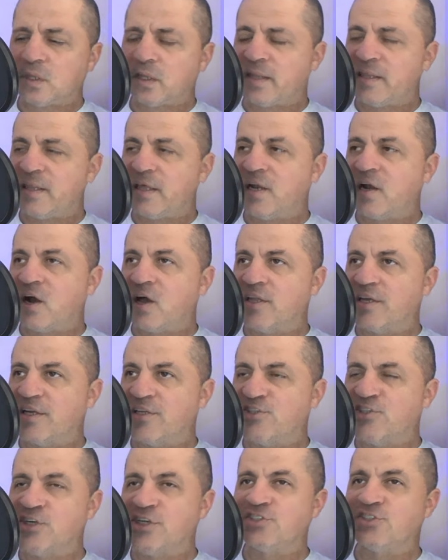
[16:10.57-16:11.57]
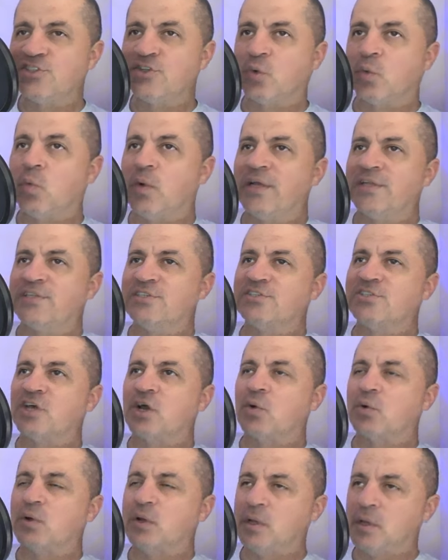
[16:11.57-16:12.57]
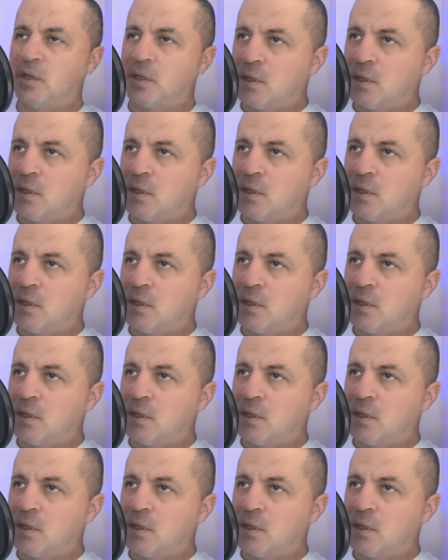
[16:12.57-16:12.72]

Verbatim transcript: And then Ali cheats the win, so